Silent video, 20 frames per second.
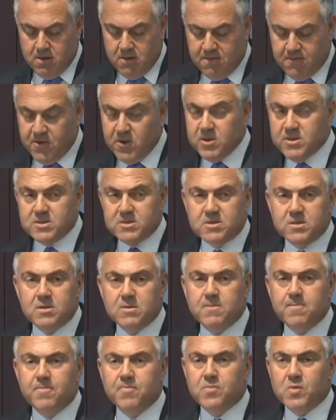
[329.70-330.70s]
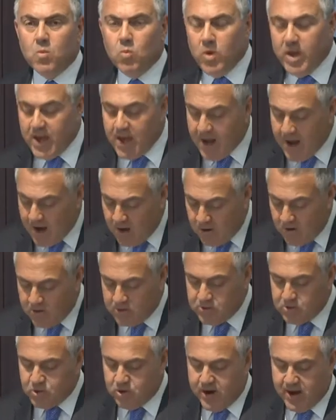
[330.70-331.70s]
First, we are
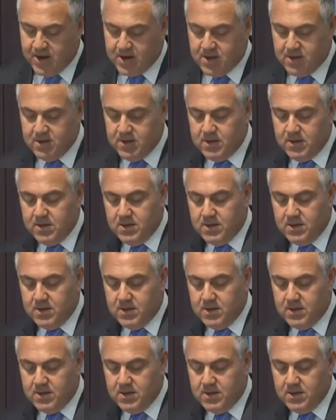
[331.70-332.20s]
on track